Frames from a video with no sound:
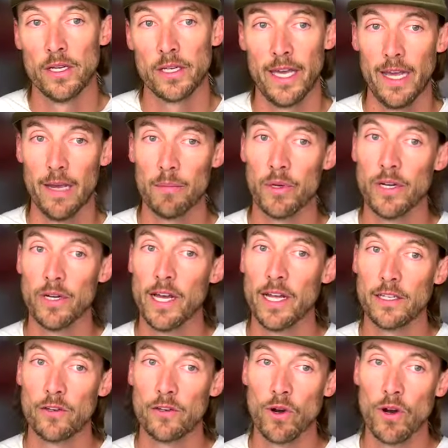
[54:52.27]
camper
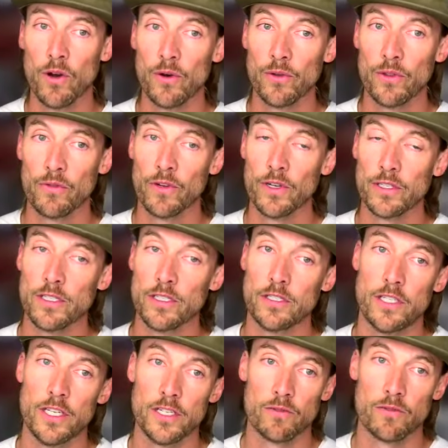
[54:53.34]
night growth versus
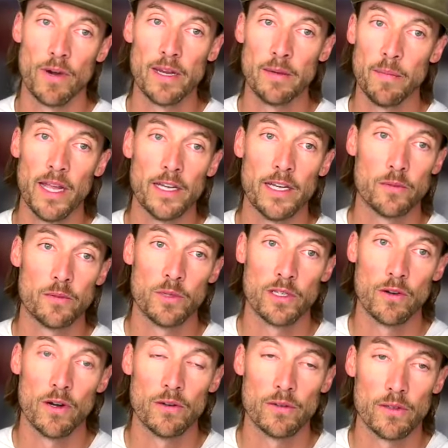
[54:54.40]
just rate management
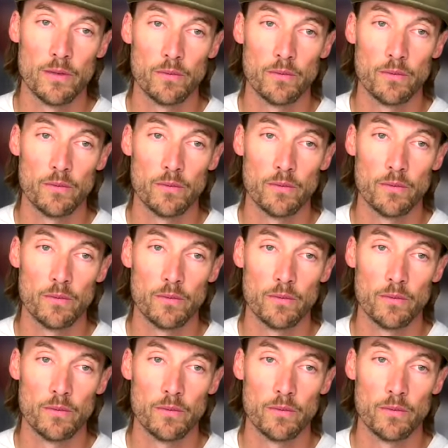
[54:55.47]
growth.